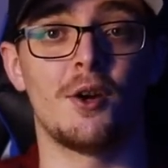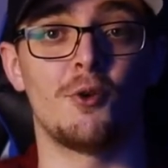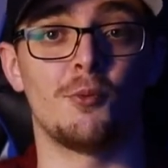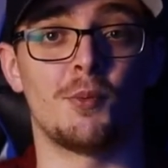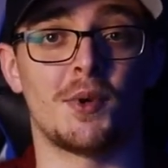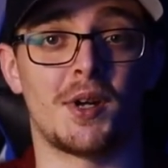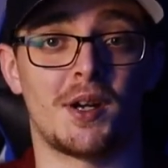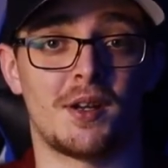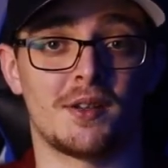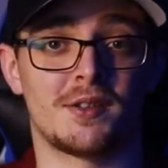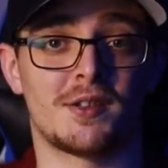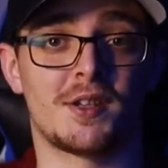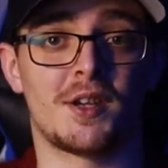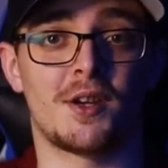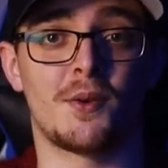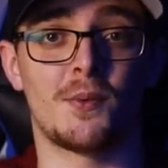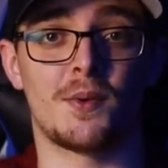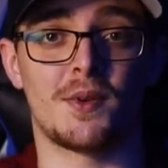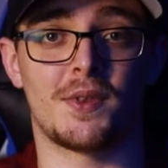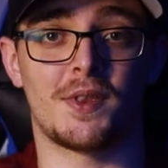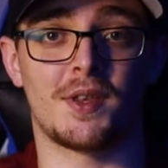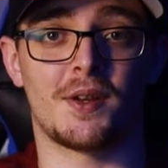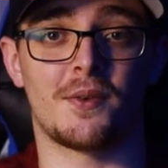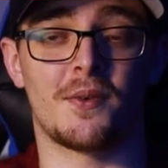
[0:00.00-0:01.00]
but I'll tell you
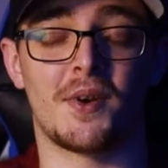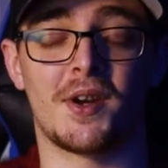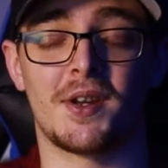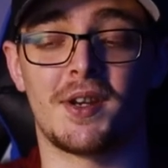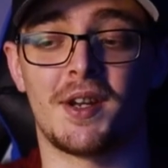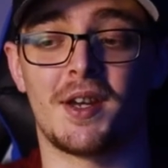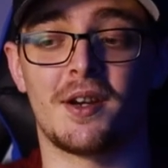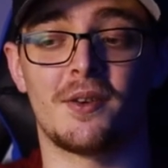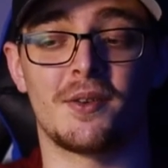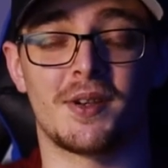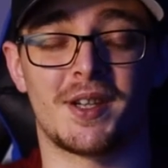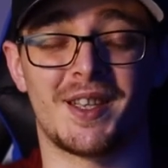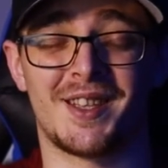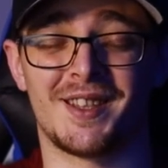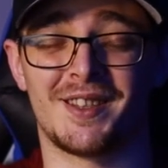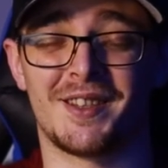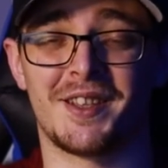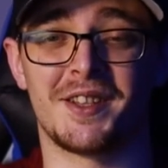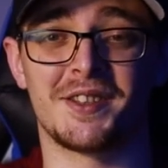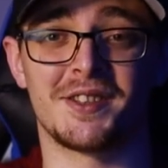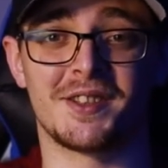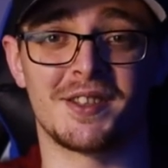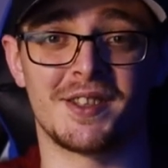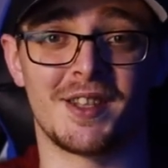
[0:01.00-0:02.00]
one thing right now, a kit
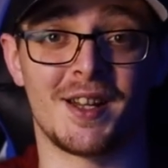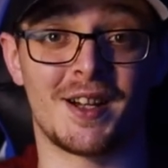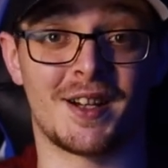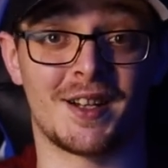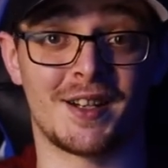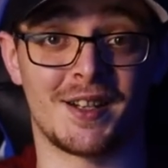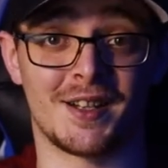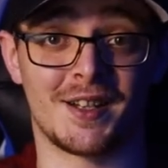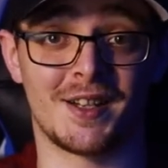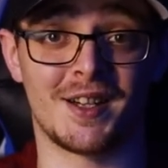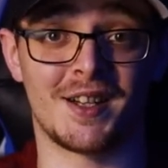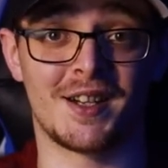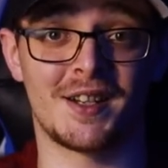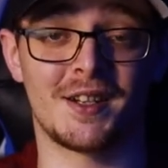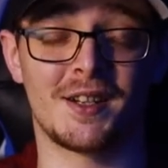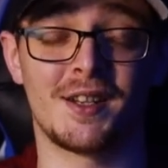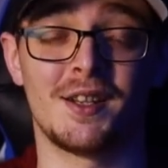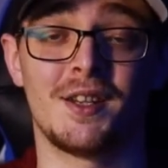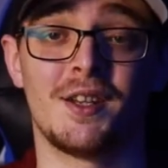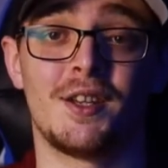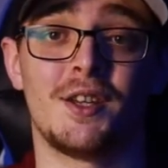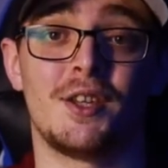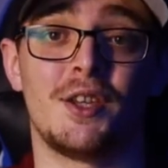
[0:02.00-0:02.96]
lens is not going to cut it.